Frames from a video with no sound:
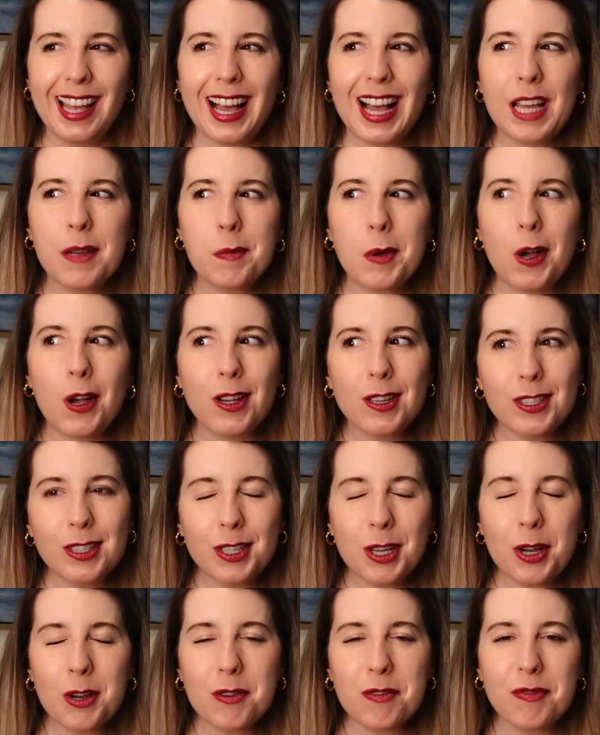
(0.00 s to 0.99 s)
I'm
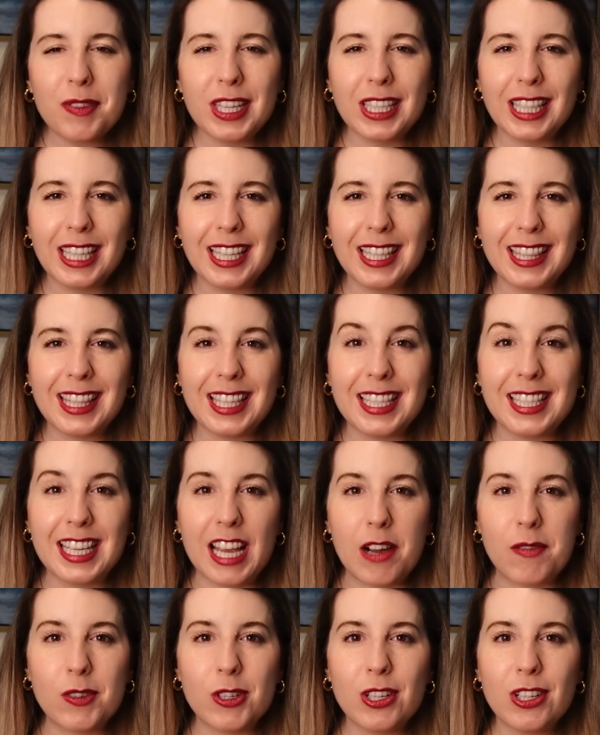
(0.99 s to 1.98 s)
also feeling the
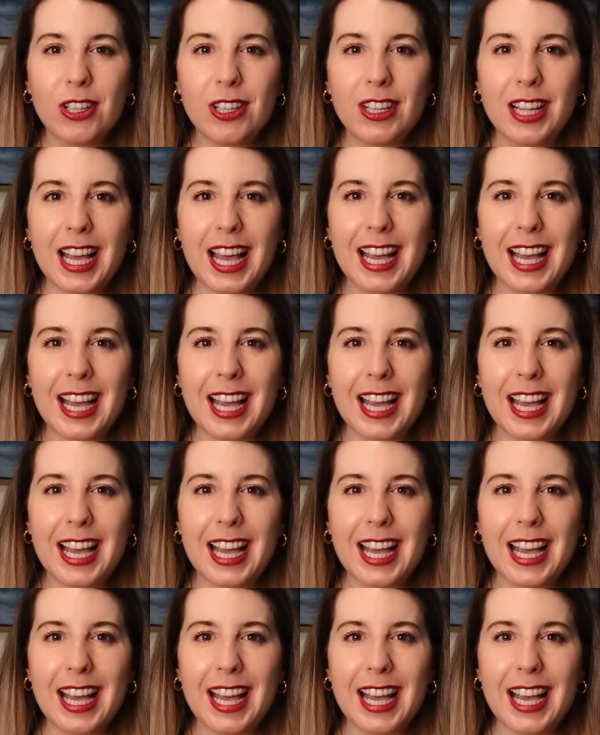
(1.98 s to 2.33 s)
Devil